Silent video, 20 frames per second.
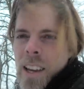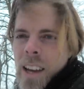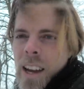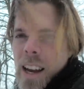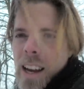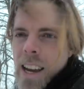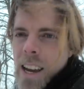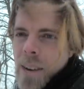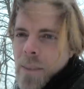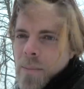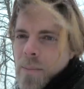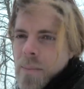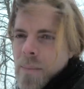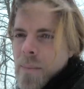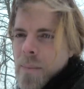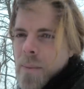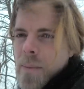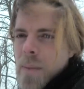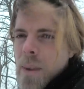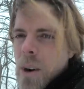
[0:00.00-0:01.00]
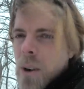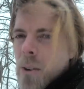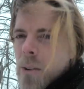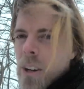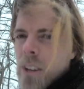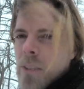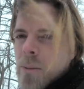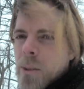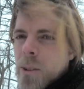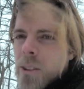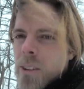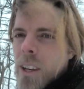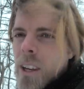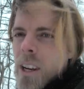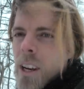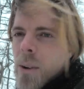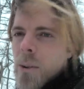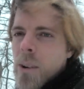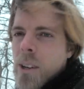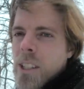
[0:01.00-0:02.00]
again Merry Christmas
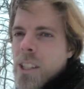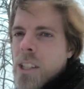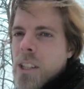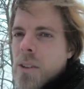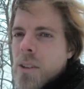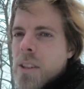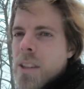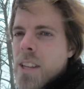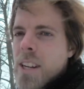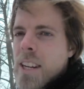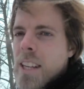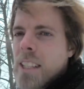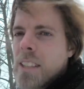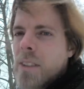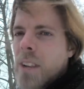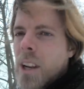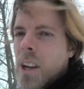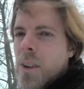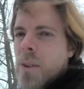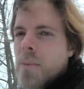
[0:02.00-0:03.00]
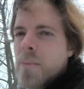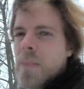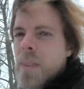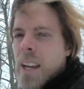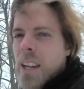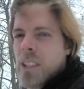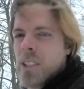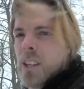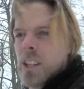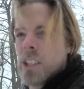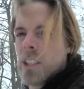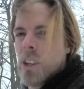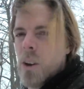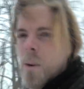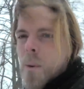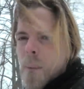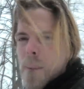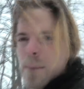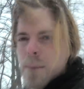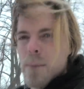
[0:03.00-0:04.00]
and I will see you in the next video
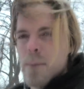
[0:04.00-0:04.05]
XOXO